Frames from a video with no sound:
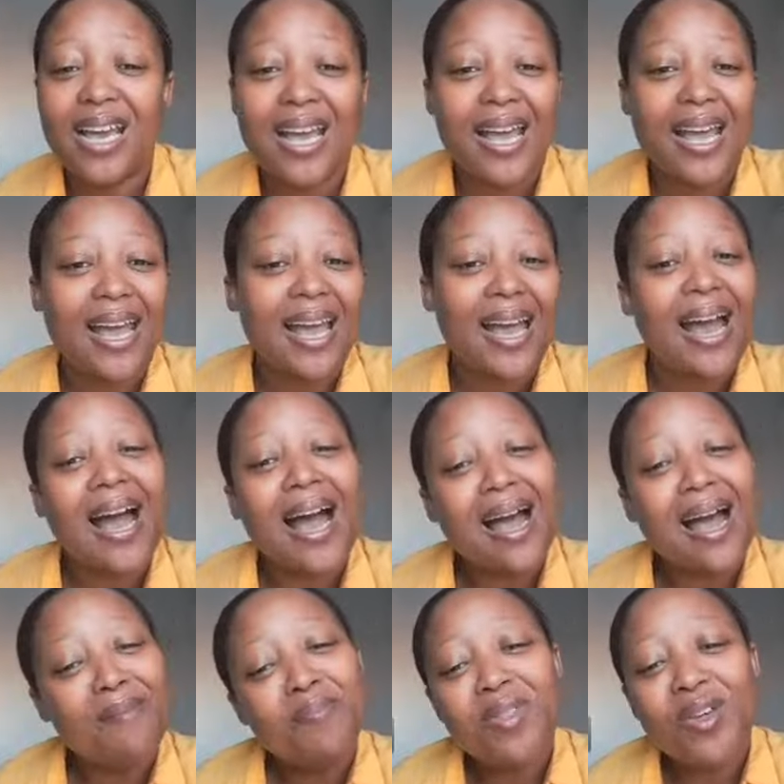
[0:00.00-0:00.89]
I'm the
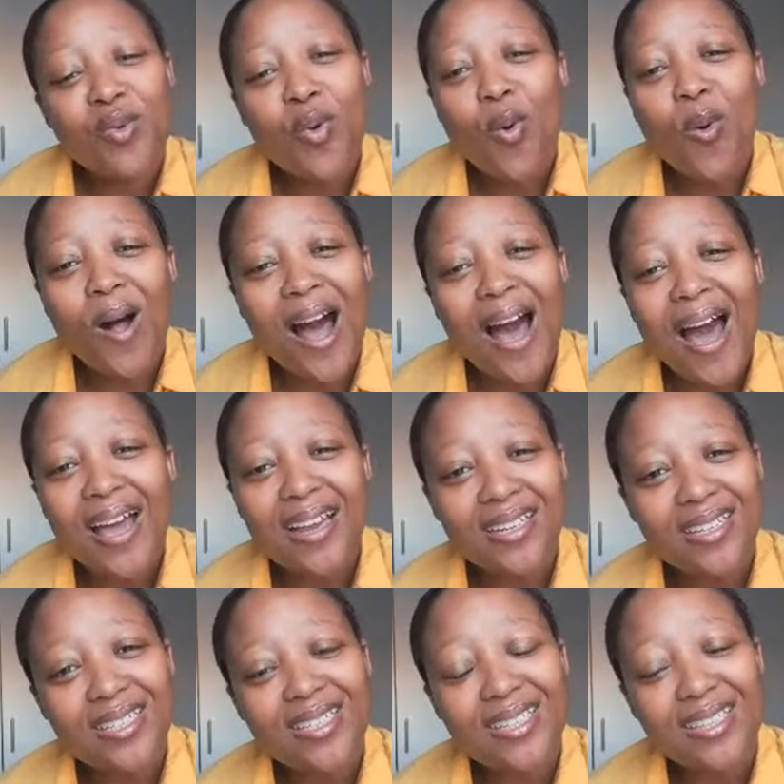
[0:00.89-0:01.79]
cool aunt
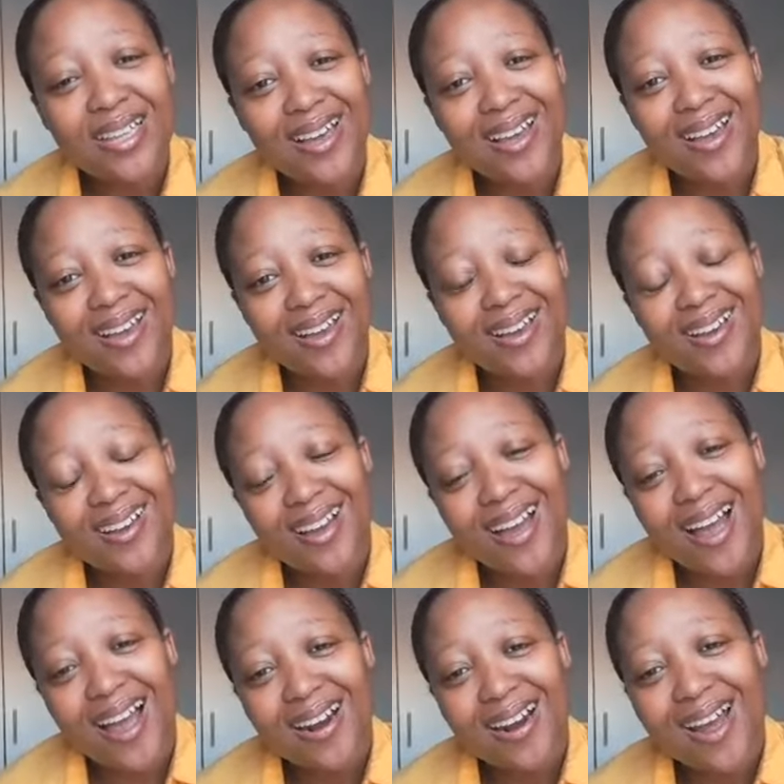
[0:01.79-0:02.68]
there. I
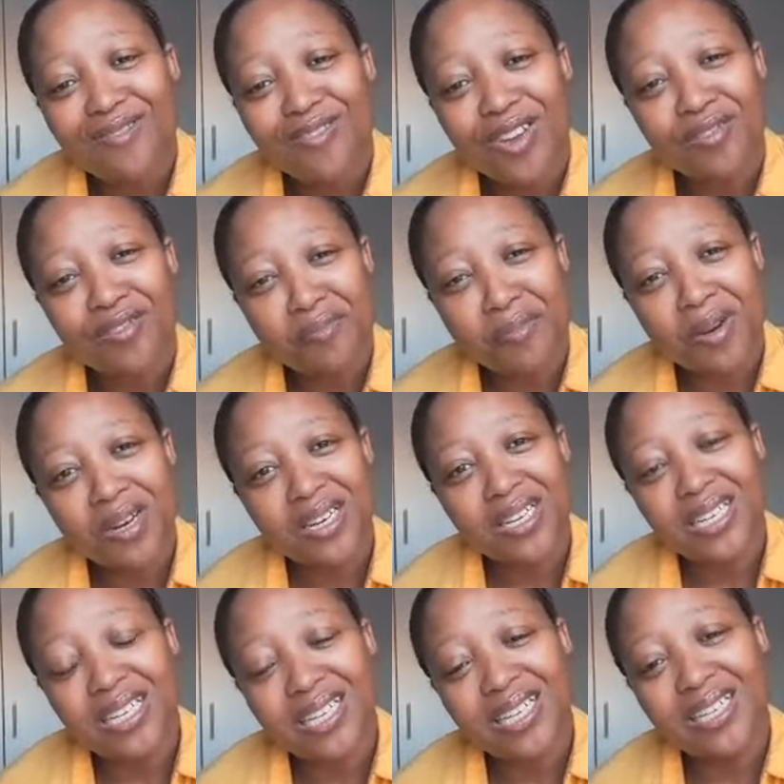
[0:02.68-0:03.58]
love everybody,
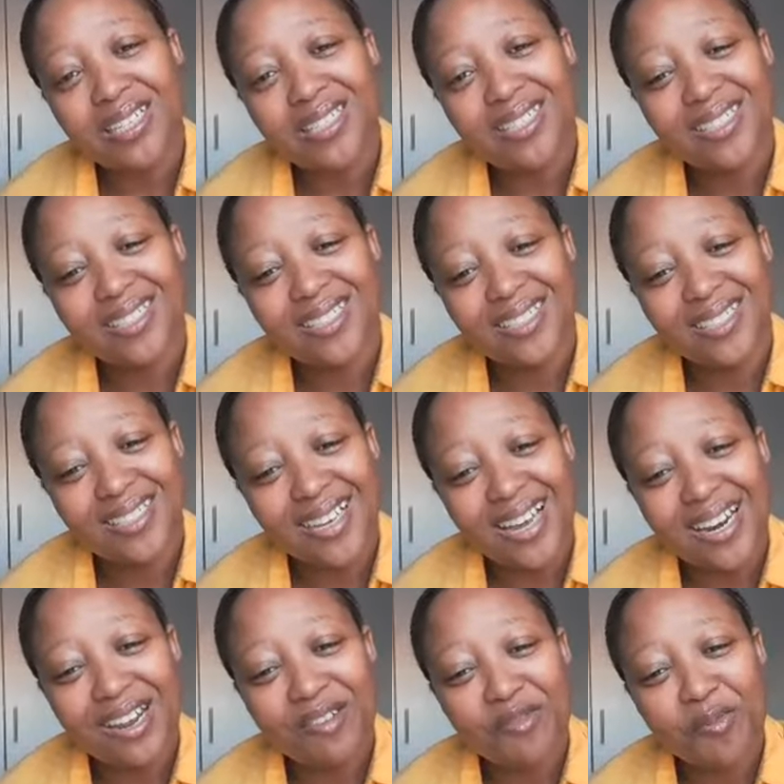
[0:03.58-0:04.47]
and
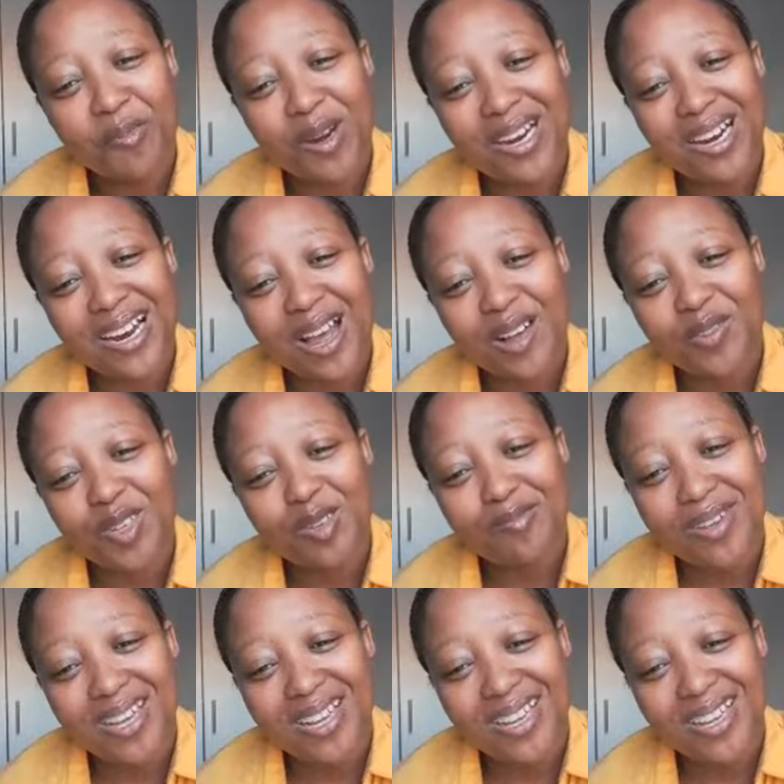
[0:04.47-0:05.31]
everybody loves me.